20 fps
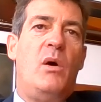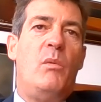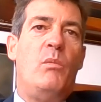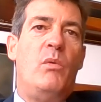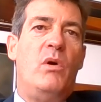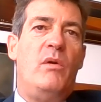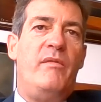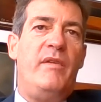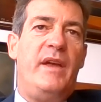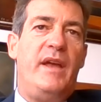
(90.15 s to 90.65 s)

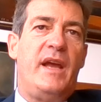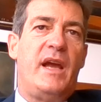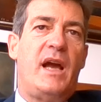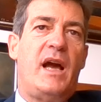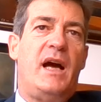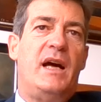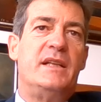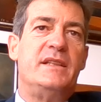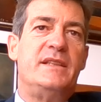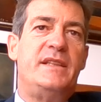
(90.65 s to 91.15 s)
moving
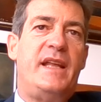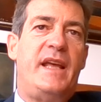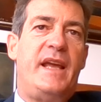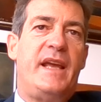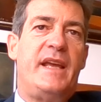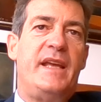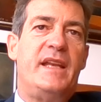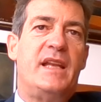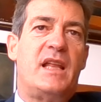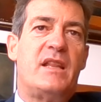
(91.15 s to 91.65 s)
and
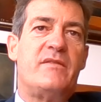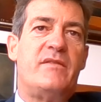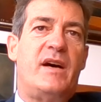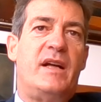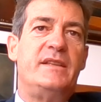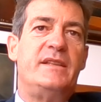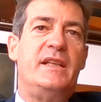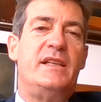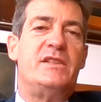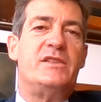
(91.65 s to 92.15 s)
taking
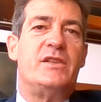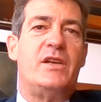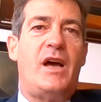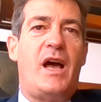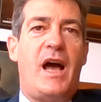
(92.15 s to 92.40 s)
advantage